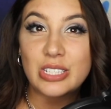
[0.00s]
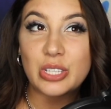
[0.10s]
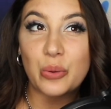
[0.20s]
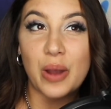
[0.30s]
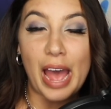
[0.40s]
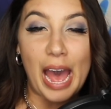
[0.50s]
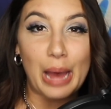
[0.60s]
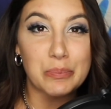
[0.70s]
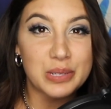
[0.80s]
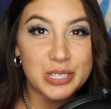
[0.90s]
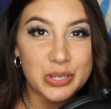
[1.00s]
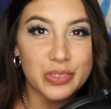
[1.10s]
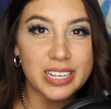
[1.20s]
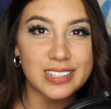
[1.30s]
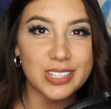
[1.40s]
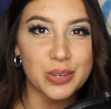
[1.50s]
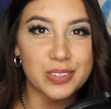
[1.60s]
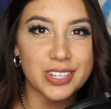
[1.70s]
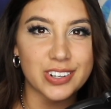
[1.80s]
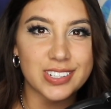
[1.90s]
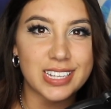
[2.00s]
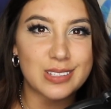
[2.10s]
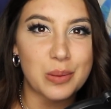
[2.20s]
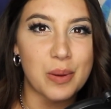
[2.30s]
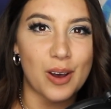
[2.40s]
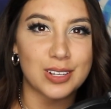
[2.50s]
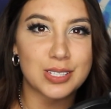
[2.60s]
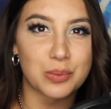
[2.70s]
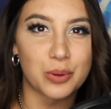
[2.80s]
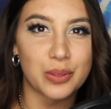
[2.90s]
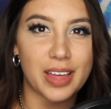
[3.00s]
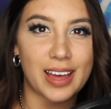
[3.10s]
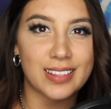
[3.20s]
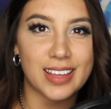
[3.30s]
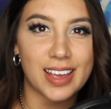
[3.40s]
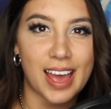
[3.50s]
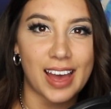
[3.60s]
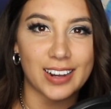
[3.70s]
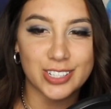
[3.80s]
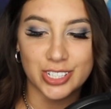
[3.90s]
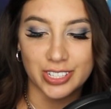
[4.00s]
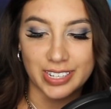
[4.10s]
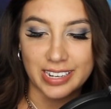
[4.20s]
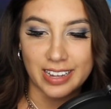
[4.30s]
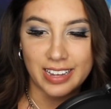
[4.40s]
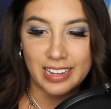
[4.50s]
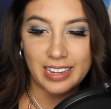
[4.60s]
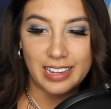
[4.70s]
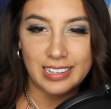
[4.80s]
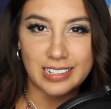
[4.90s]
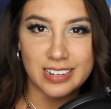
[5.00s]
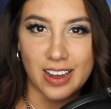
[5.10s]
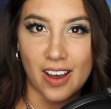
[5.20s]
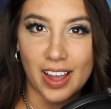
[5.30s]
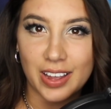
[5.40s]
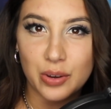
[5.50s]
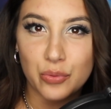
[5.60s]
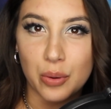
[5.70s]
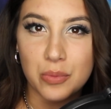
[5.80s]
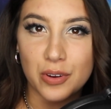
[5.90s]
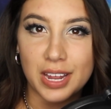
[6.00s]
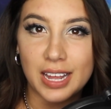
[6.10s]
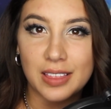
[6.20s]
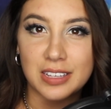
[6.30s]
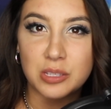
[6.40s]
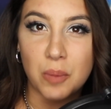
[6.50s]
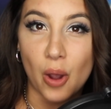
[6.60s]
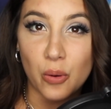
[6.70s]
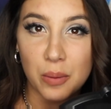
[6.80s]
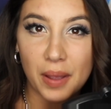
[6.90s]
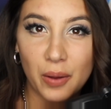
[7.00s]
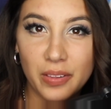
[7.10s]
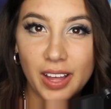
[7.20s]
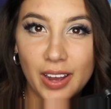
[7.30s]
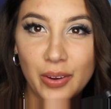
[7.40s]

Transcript: So what happened to these users? Is it possible that they actually died from reading this poem out